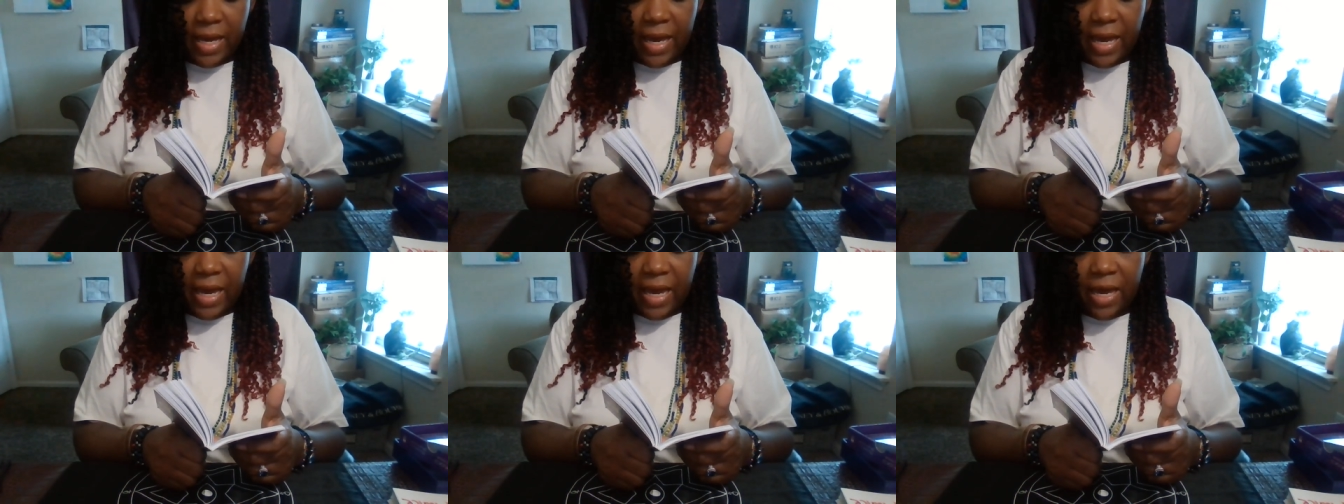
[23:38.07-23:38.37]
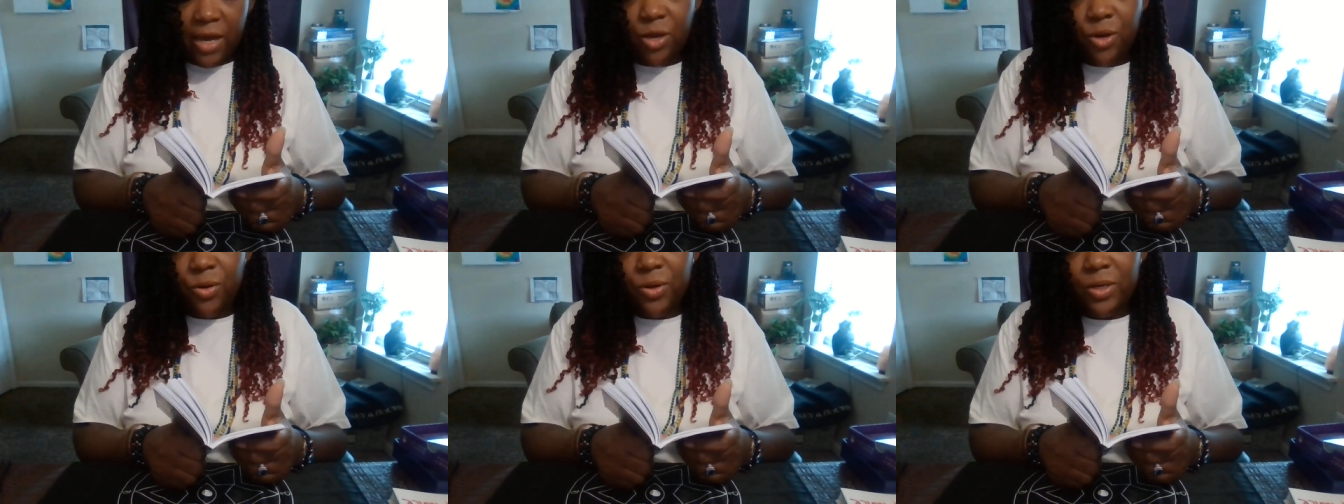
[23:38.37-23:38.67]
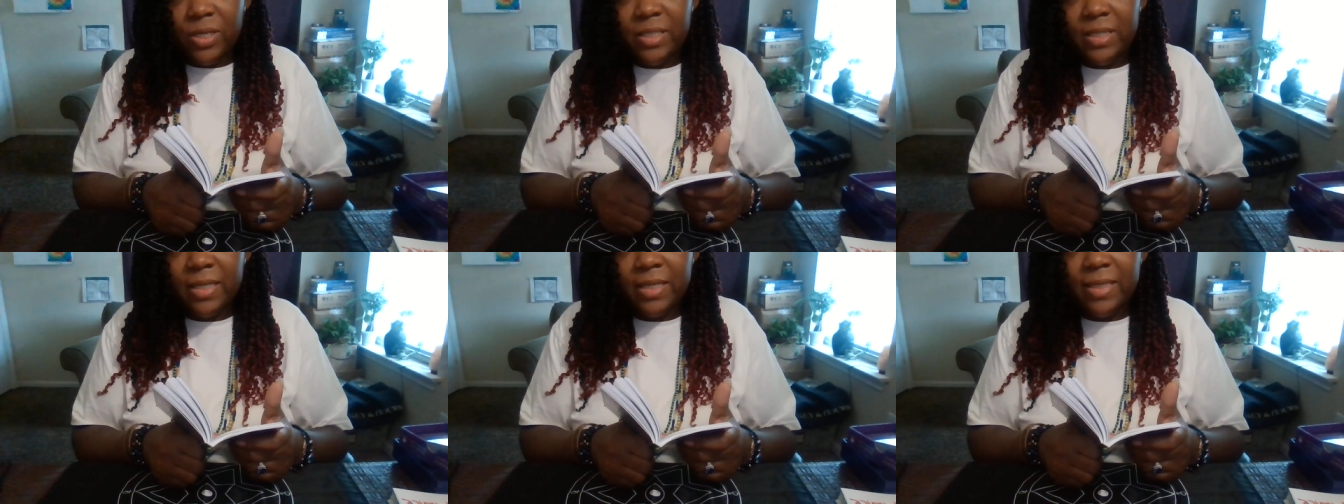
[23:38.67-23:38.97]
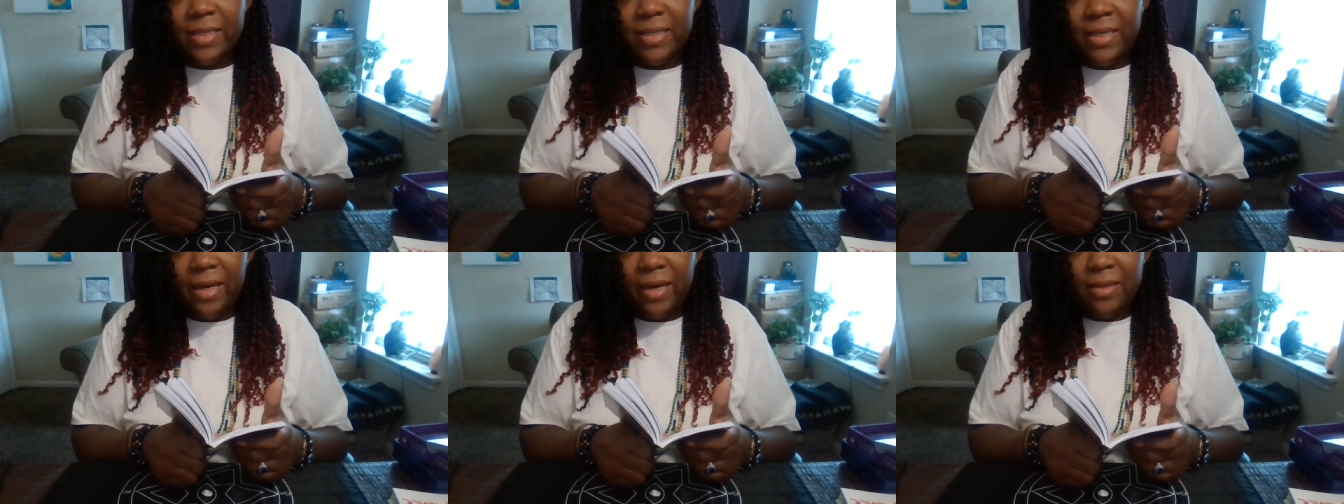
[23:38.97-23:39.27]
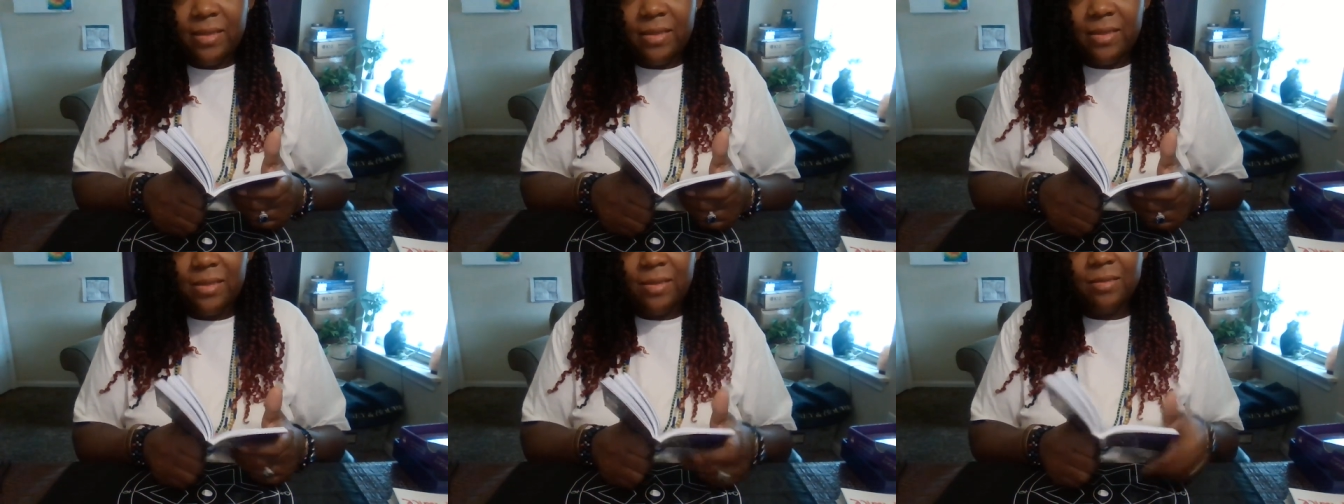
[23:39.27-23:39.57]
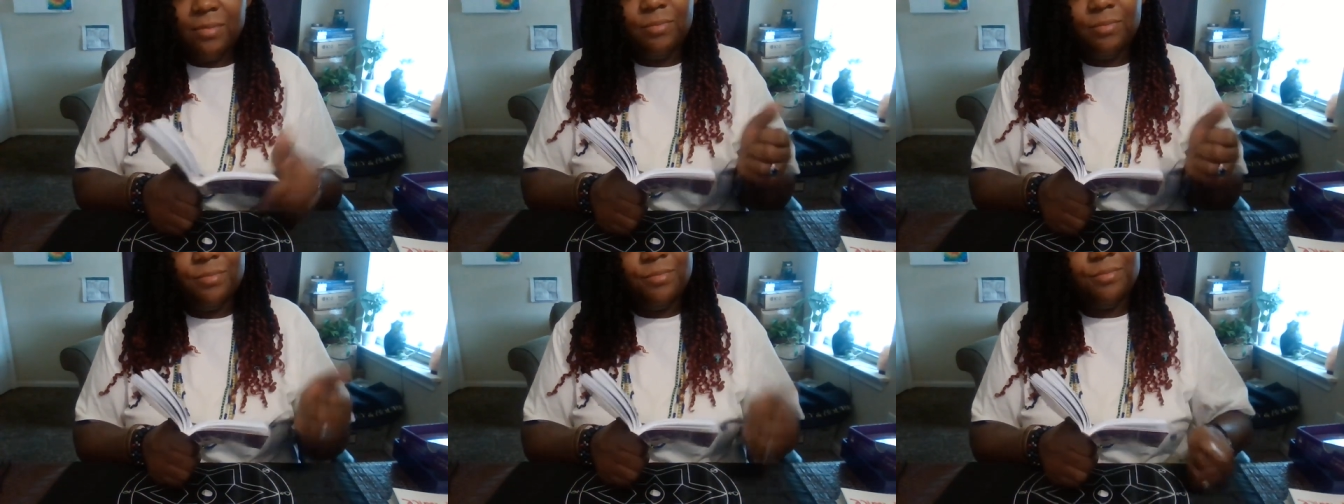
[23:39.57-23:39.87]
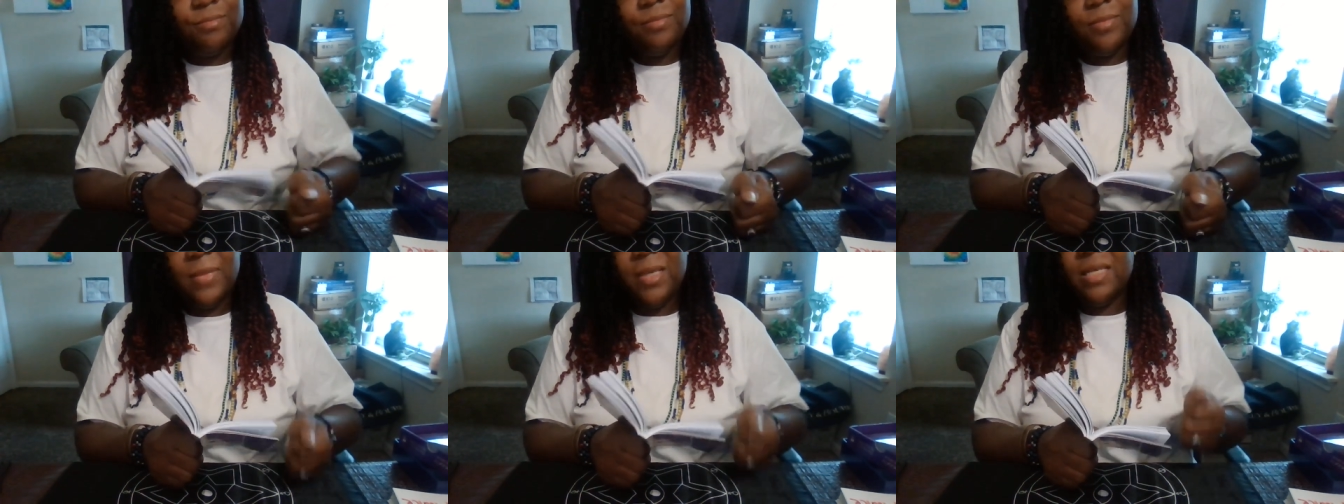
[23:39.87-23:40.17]
and your success
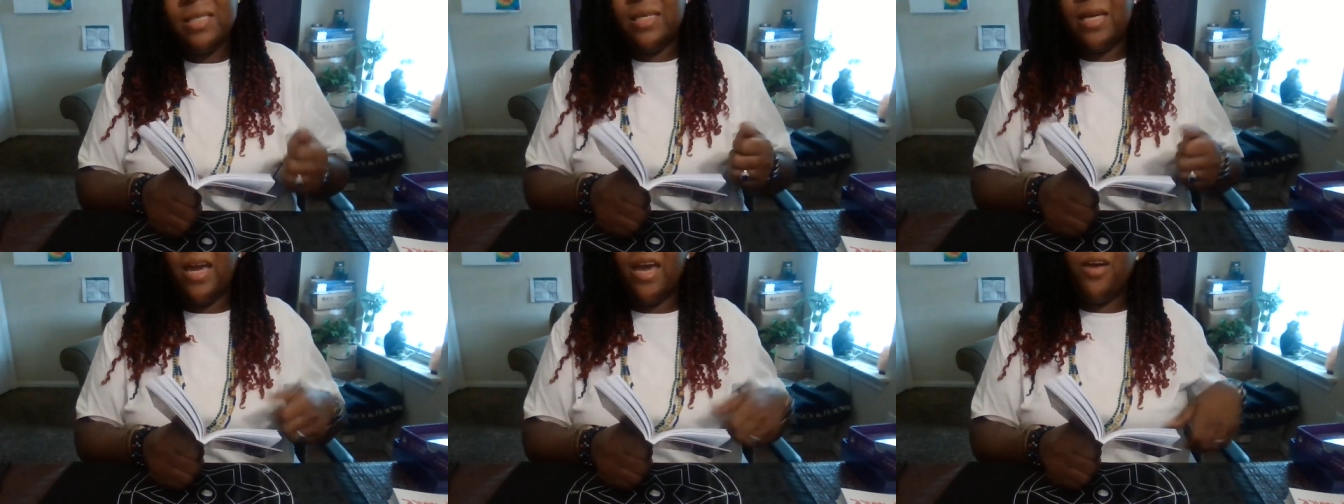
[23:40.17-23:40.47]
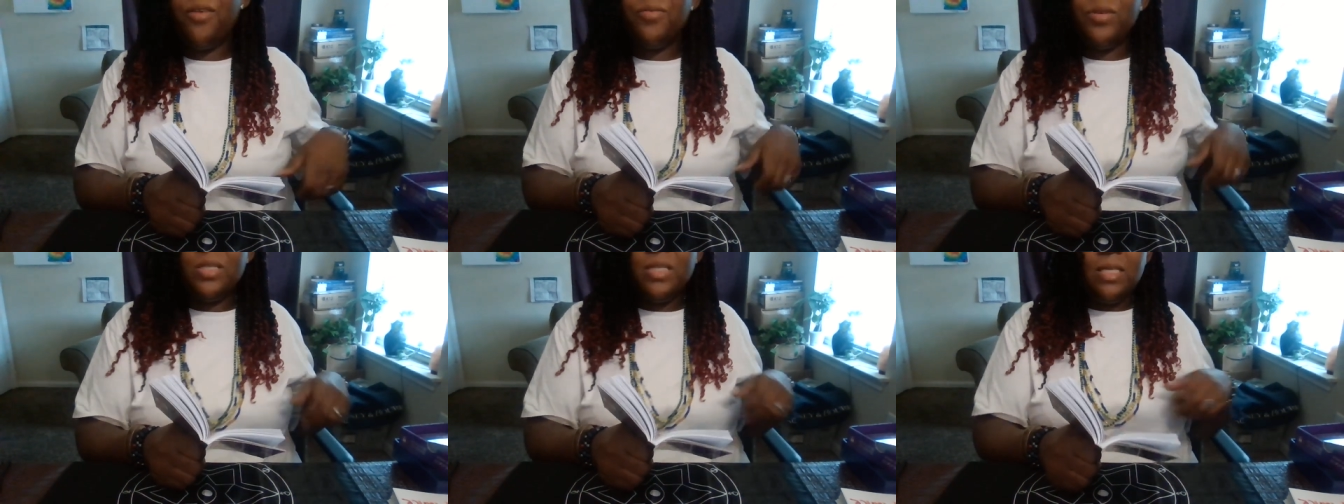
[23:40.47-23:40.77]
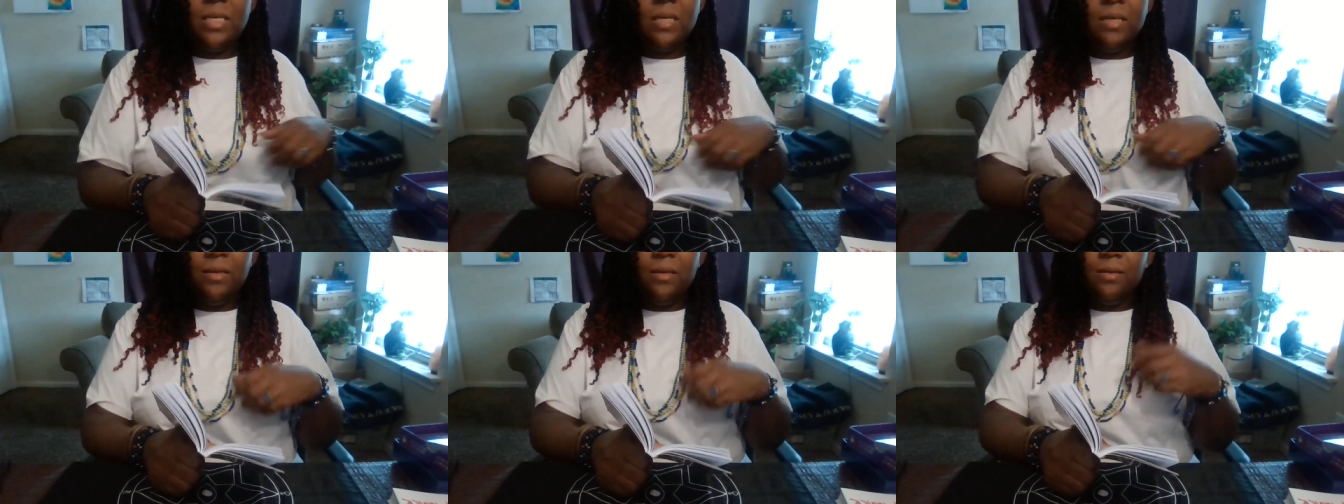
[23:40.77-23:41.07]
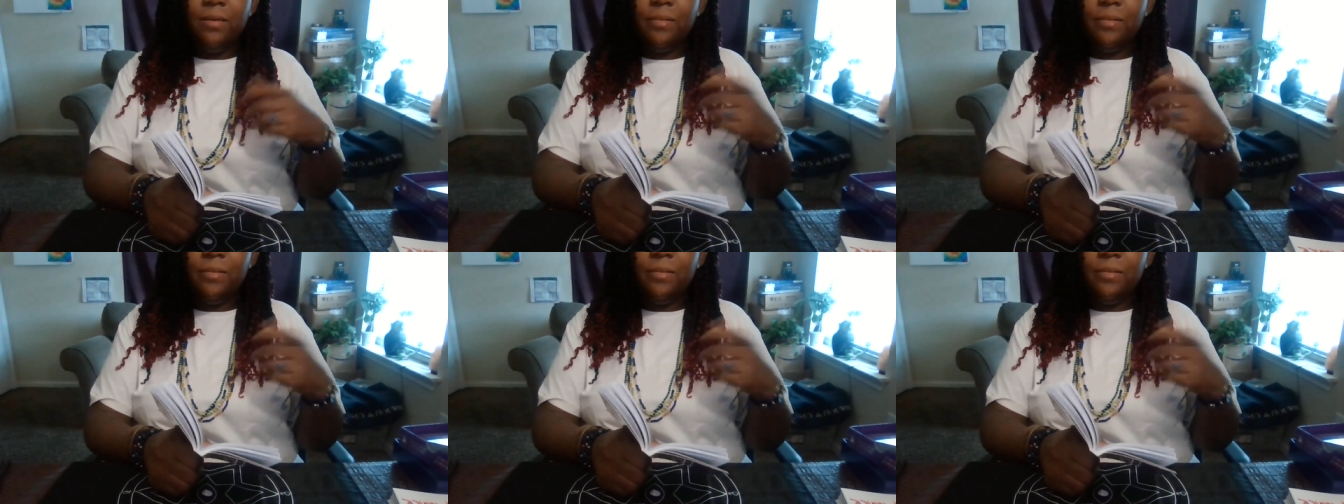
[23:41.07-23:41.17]
is guaranteed.